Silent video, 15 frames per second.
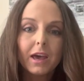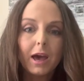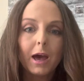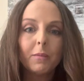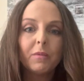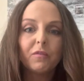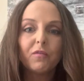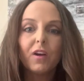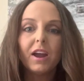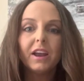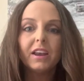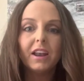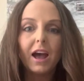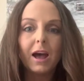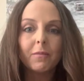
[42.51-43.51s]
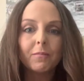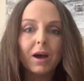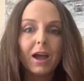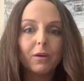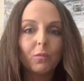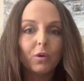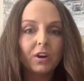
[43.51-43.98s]
I'm afraid
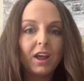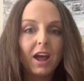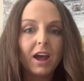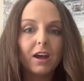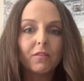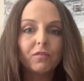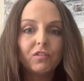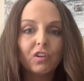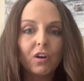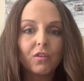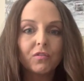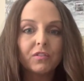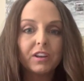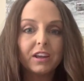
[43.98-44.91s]
I would have turned